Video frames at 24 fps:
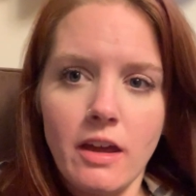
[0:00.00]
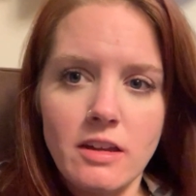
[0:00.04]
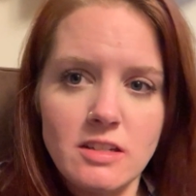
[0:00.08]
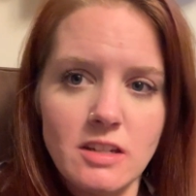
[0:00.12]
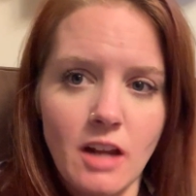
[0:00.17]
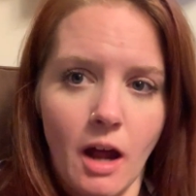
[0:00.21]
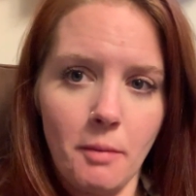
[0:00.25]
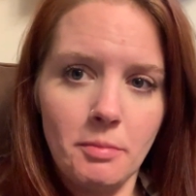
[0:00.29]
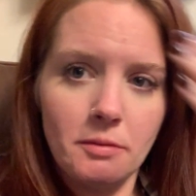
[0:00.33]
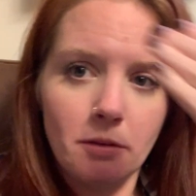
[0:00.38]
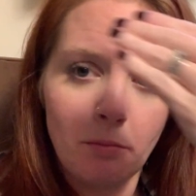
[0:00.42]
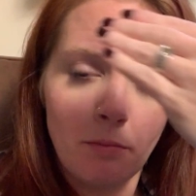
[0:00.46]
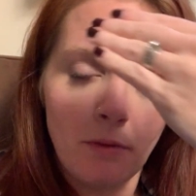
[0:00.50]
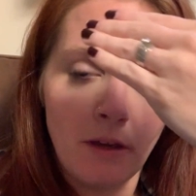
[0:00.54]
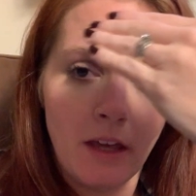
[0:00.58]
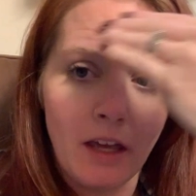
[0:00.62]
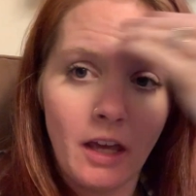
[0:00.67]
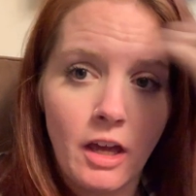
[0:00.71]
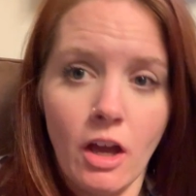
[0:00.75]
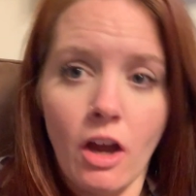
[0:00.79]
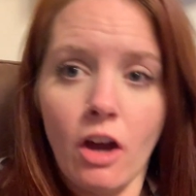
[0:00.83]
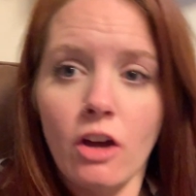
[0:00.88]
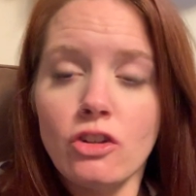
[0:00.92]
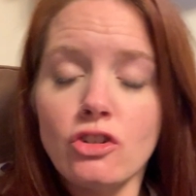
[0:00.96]
stopped
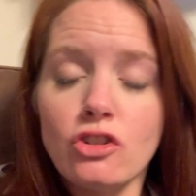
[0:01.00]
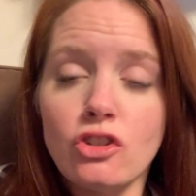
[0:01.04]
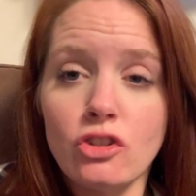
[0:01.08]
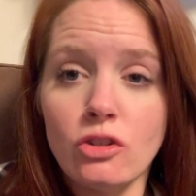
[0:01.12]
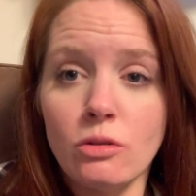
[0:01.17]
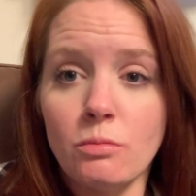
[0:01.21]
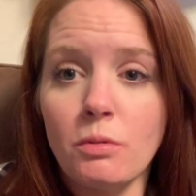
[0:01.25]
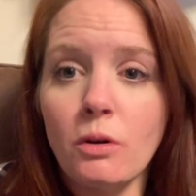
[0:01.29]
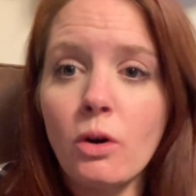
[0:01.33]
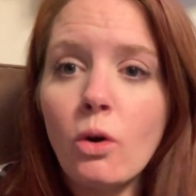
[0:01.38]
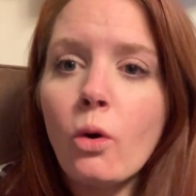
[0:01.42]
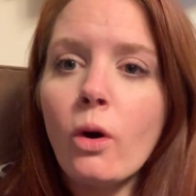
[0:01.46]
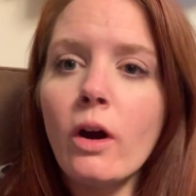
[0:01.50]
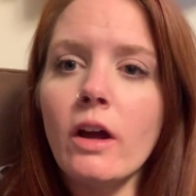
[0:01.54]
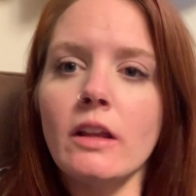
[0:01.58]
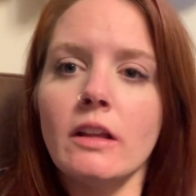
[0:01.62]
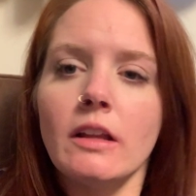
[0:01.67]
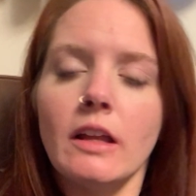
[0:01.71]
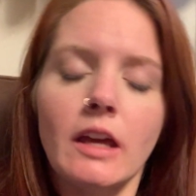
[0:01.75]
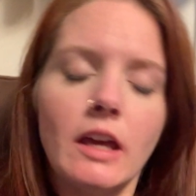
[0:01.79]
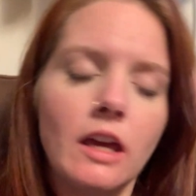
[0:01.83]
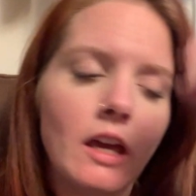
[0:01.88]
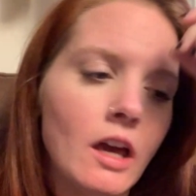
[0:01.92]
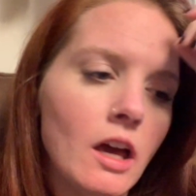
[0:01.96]
being super oily.